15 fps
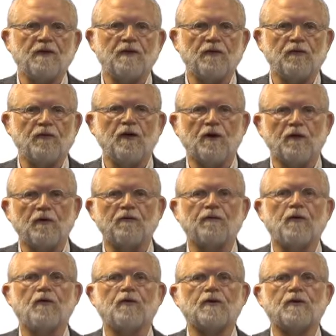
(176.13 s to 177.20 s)
we no longer
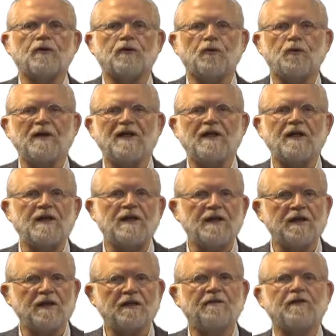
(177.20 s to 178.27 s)
focus on the
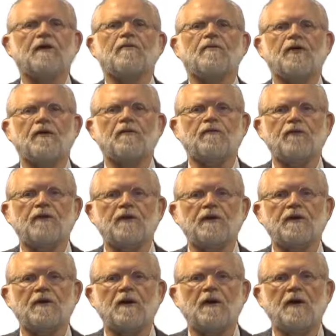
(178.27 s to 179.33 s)
within-year development of
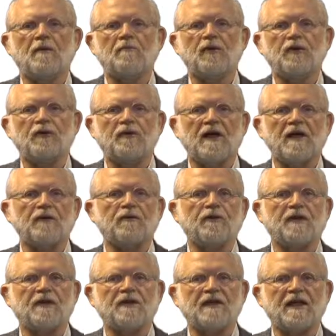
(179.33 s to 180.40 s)
wood, but try to
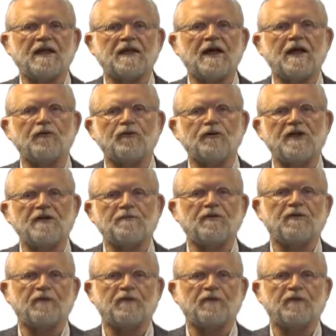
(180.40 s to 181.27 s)
understand how trees